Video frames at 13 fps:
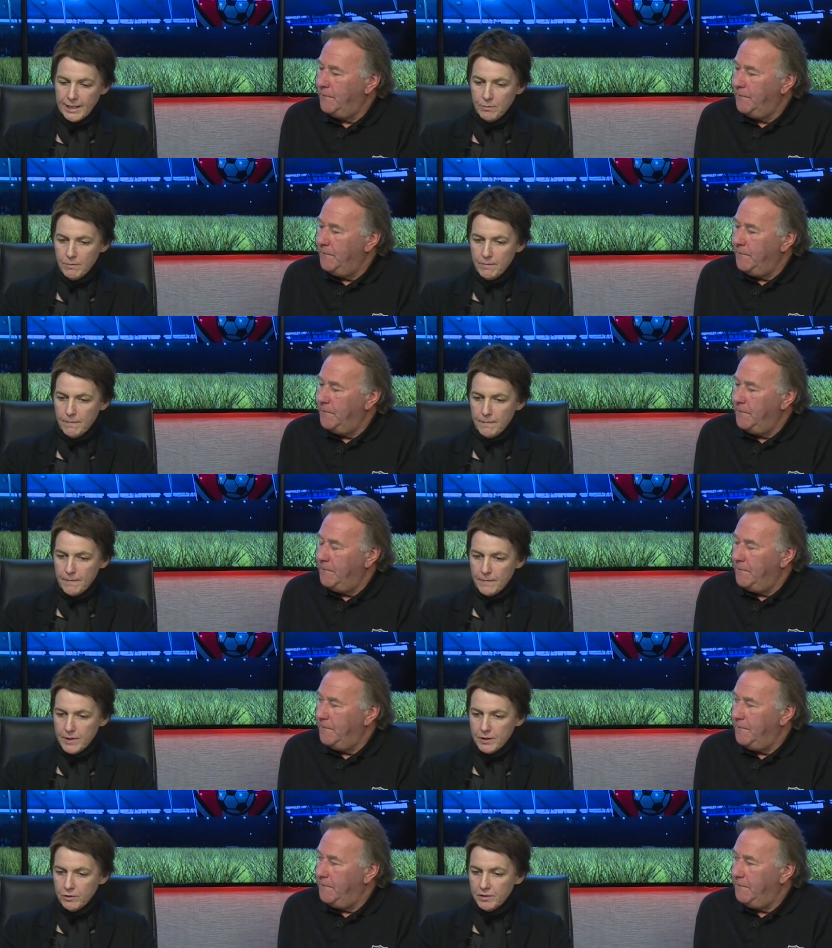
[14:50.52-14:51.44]
Speaker 1: um,
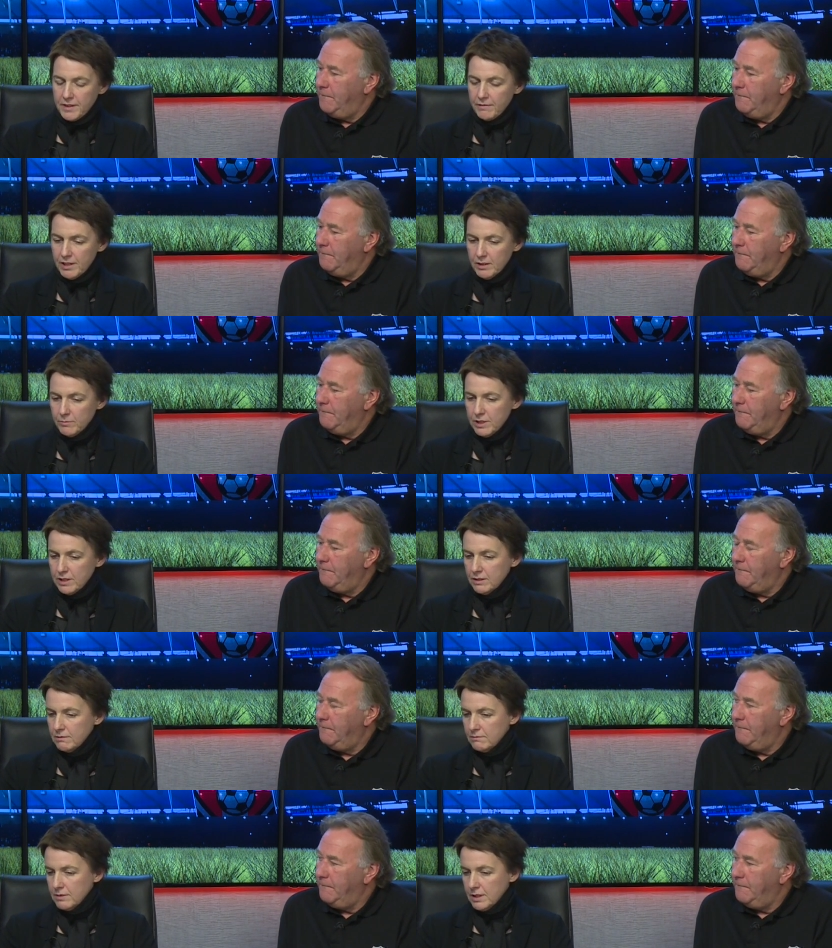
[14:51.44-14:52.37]
youth
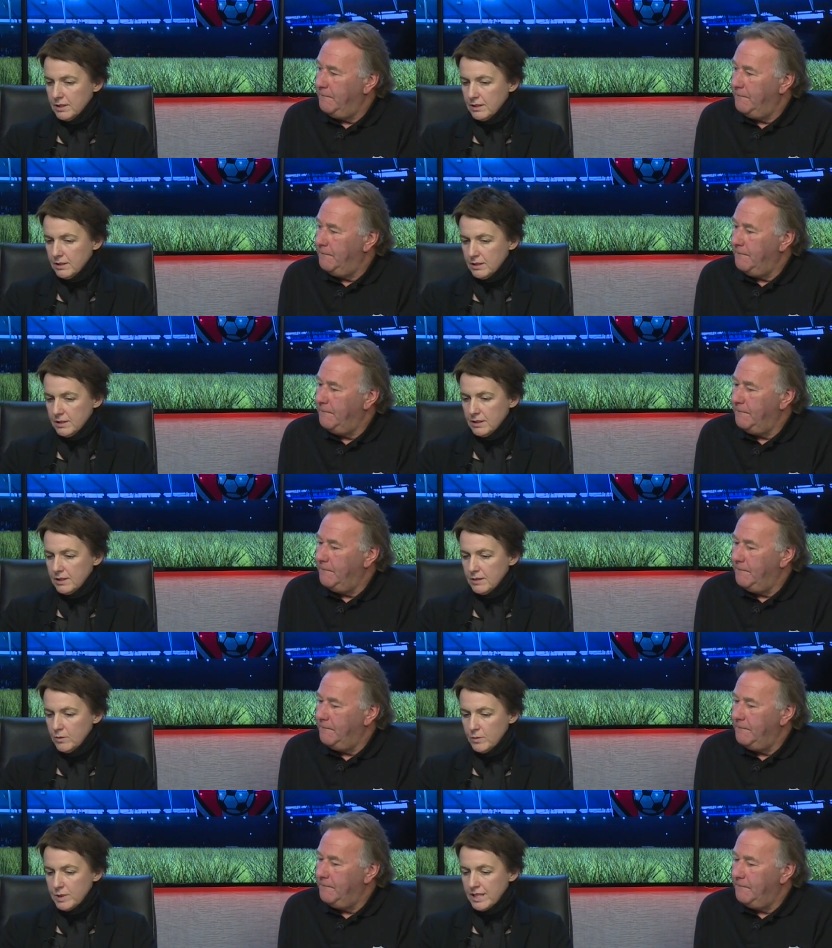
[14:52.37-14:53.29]
development uh,
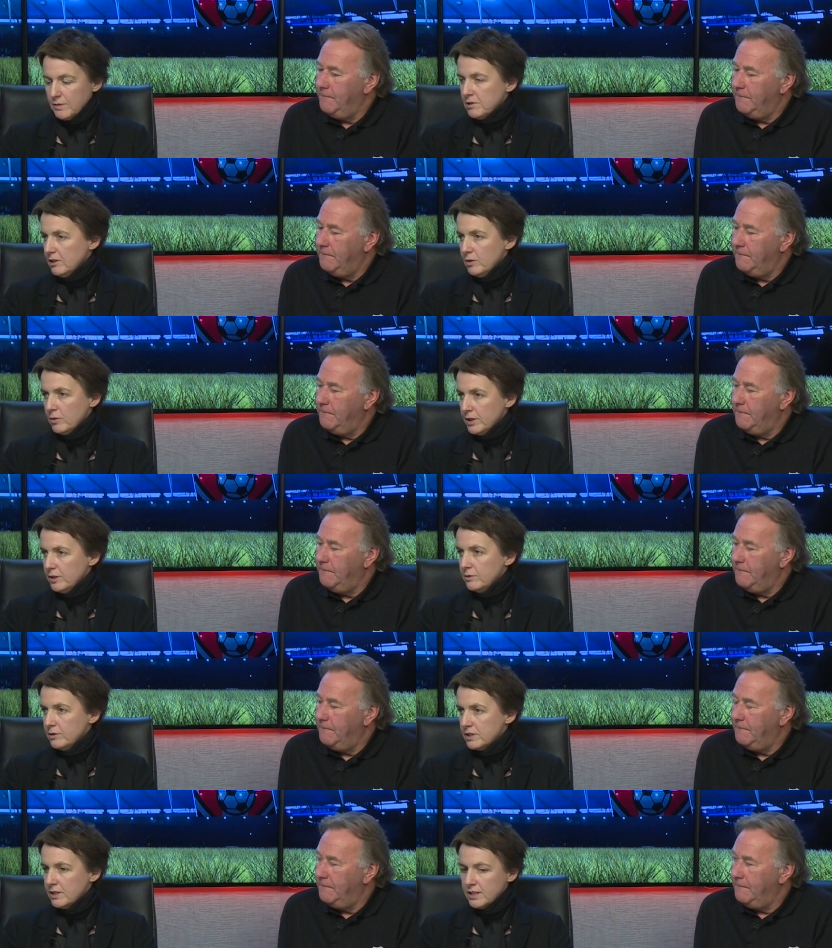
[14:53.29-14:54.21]
was absolutely one
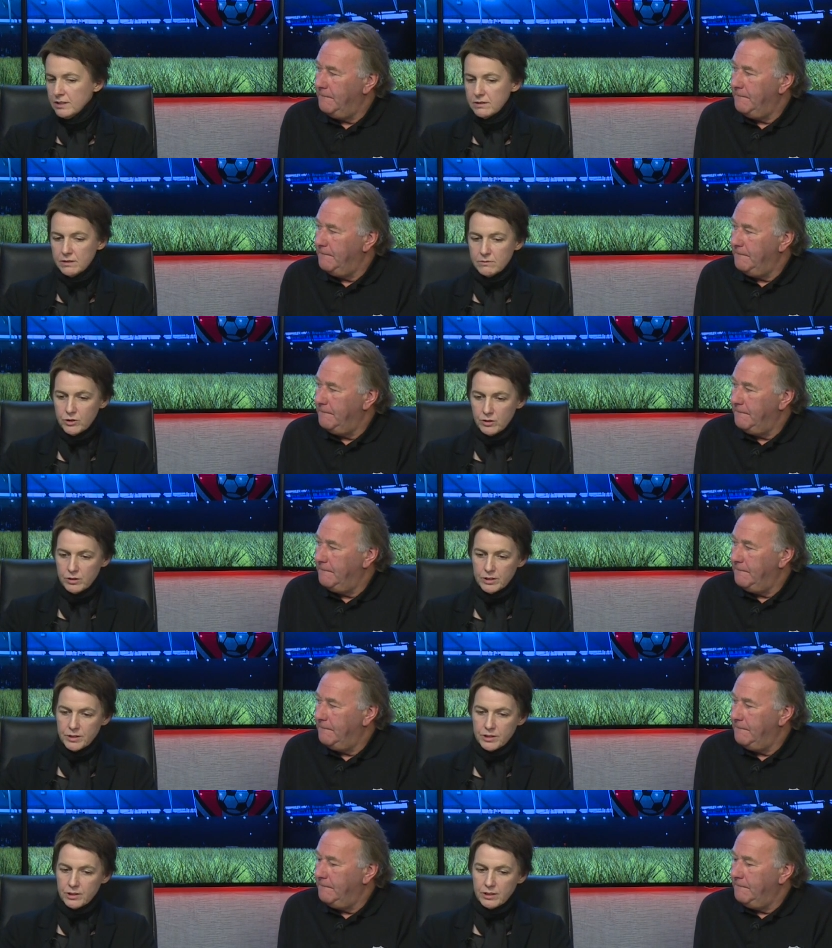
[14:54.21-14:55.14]
of those things.
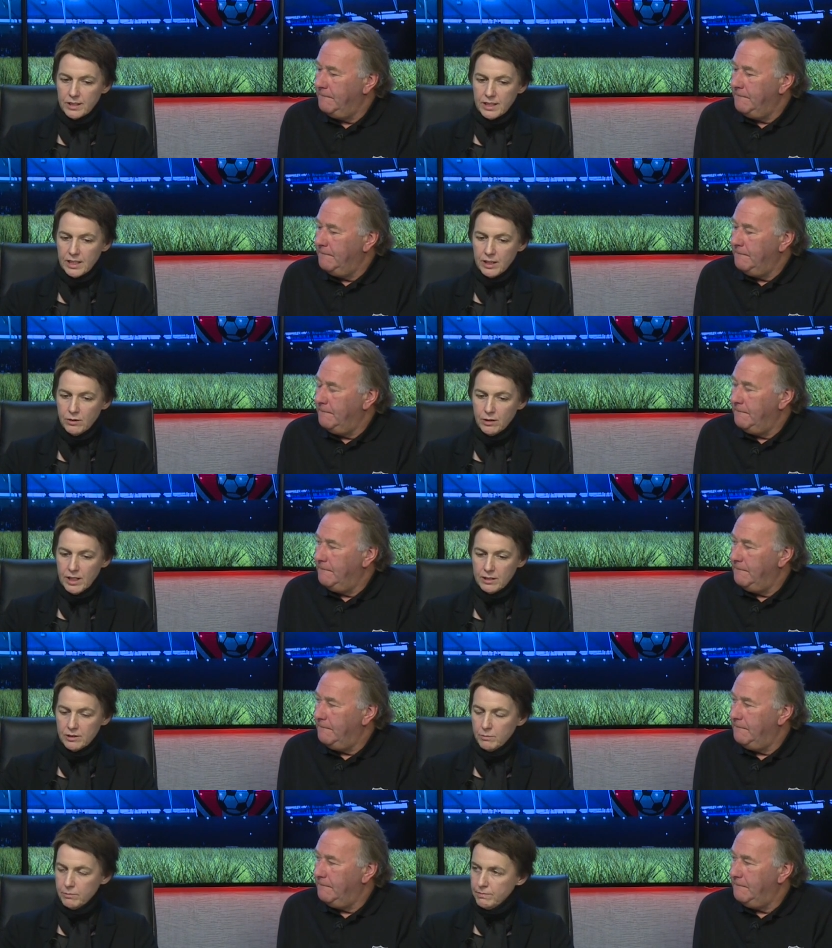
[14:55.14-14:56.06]
George Craig, who
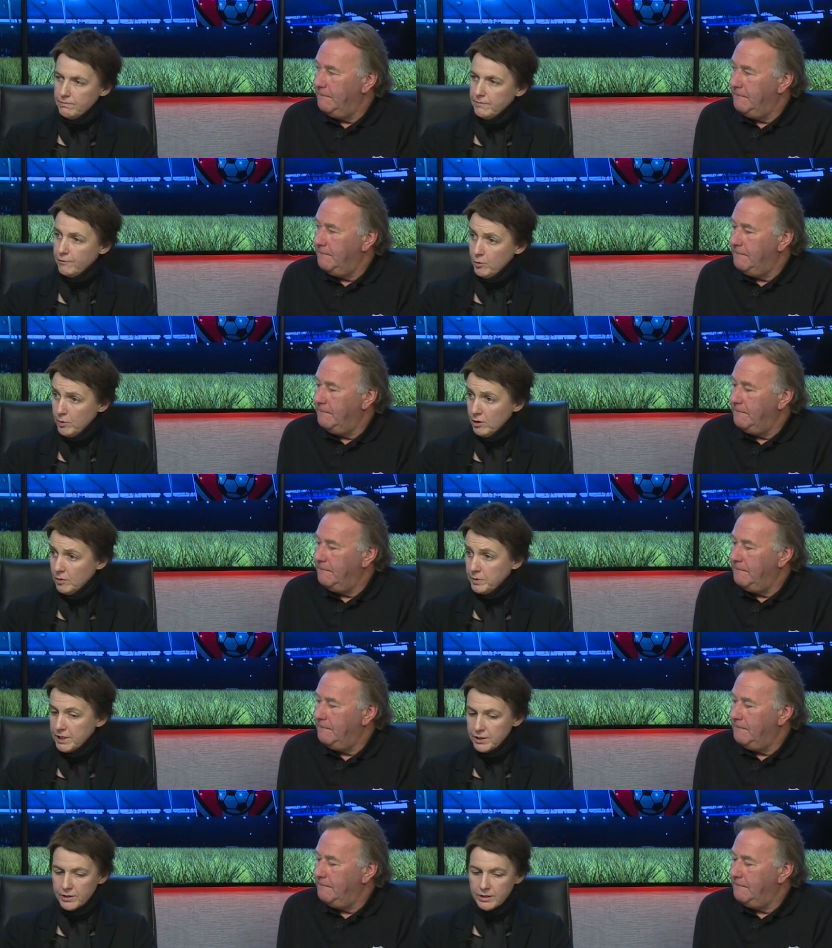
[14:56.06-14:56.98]
heads up football
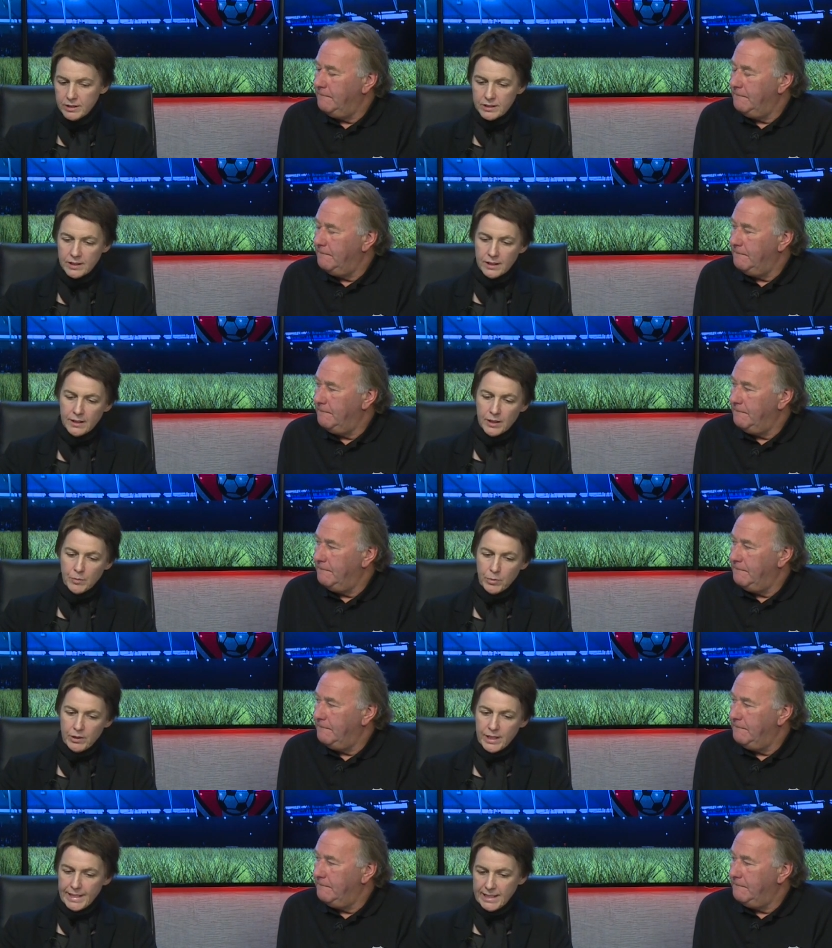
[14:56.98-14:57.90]
operations,
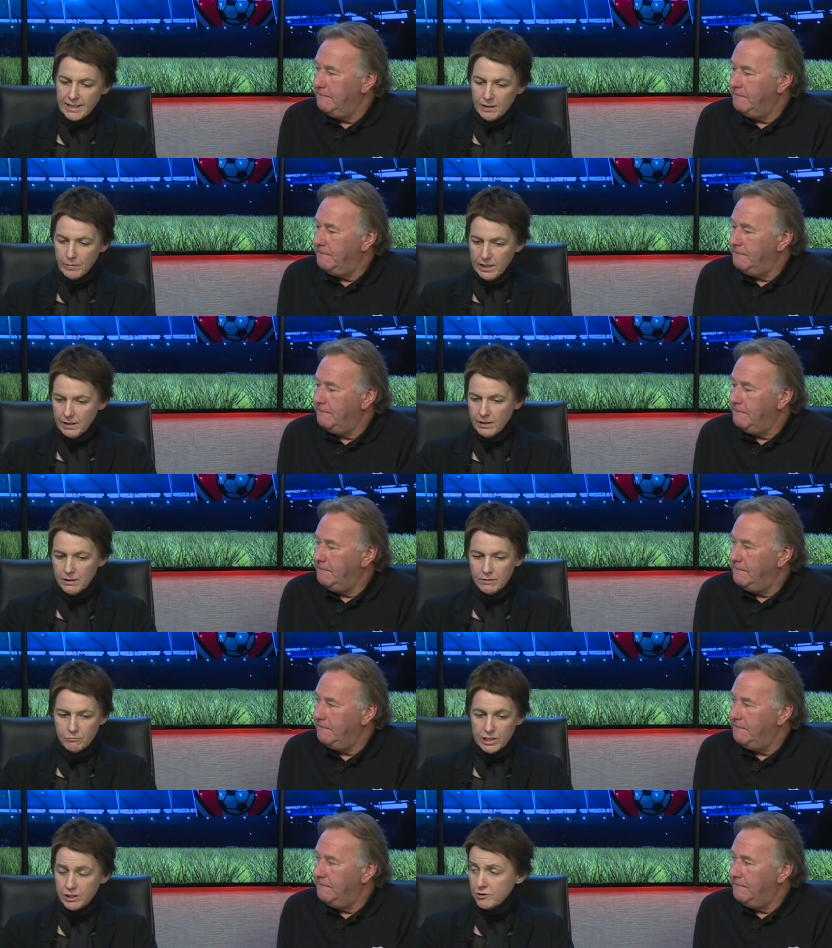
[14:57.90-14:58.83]
brought in Eddie
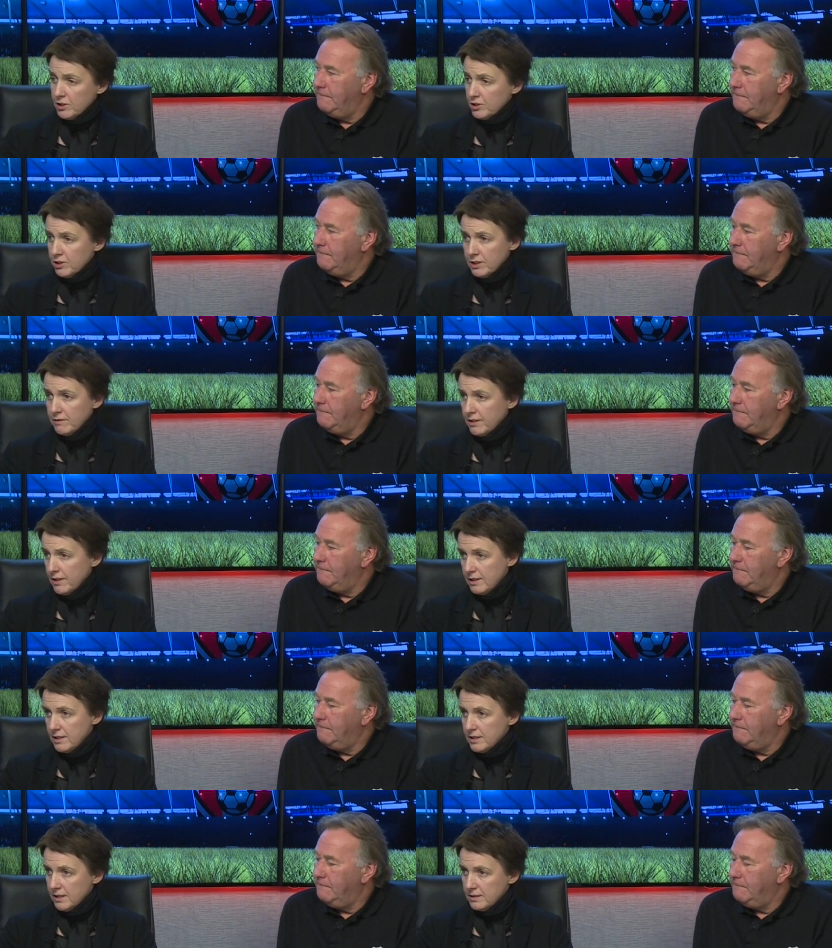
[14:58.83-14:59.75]
May, restructured
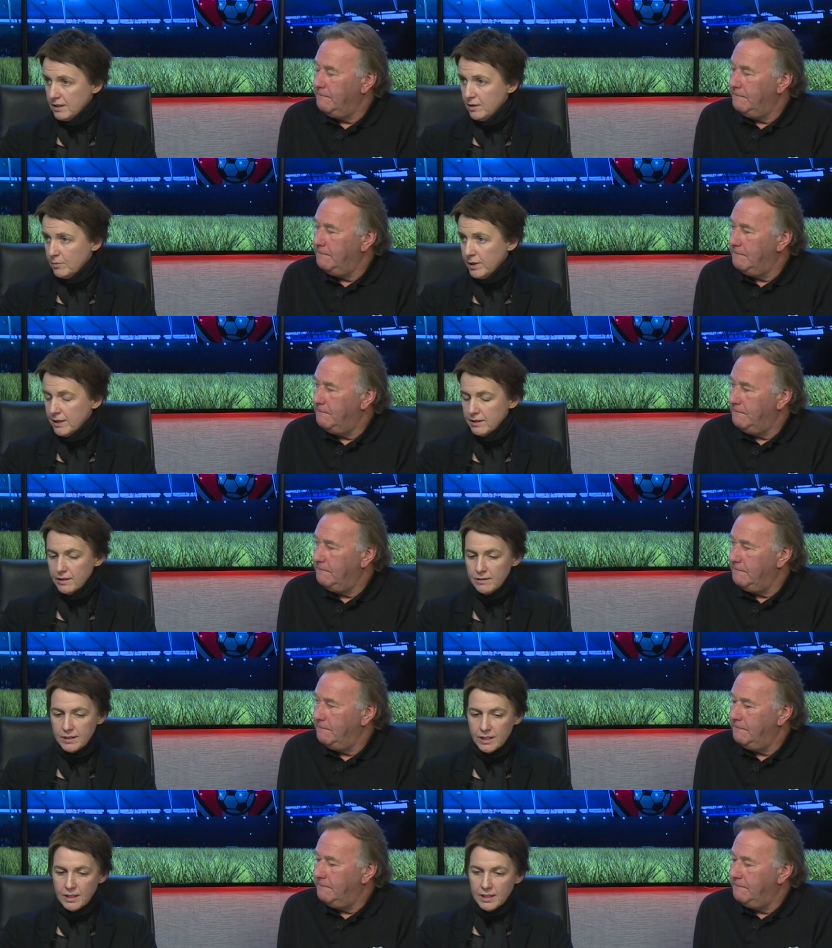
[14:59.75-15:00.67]
everything that sits in the
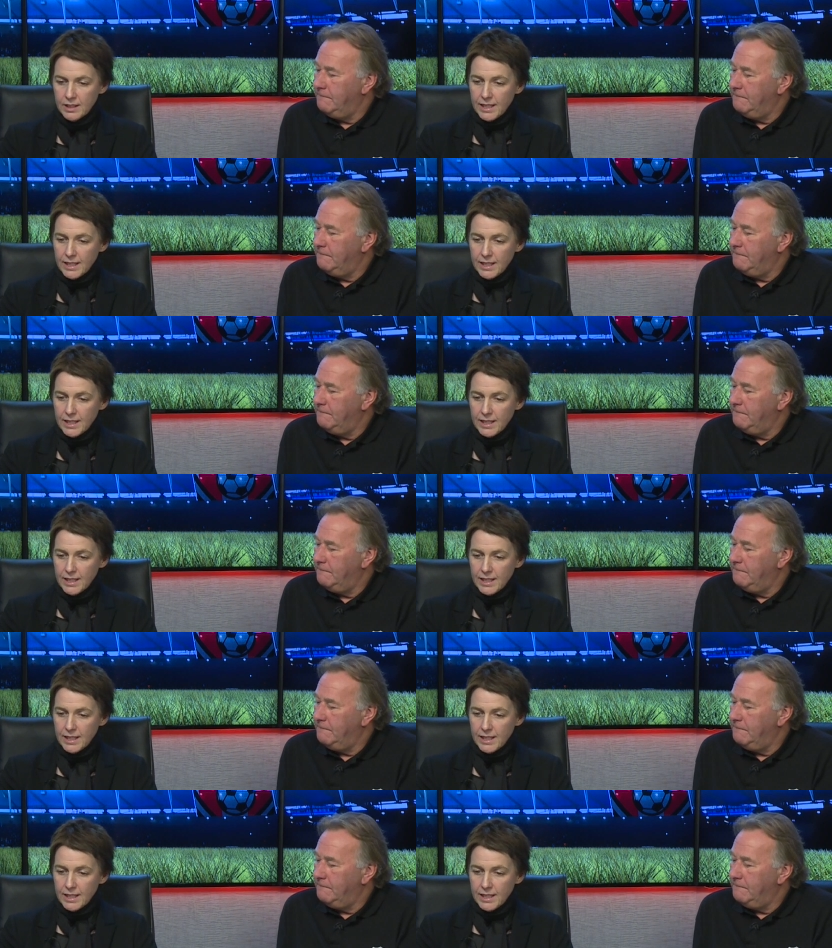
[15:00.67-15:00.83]
background.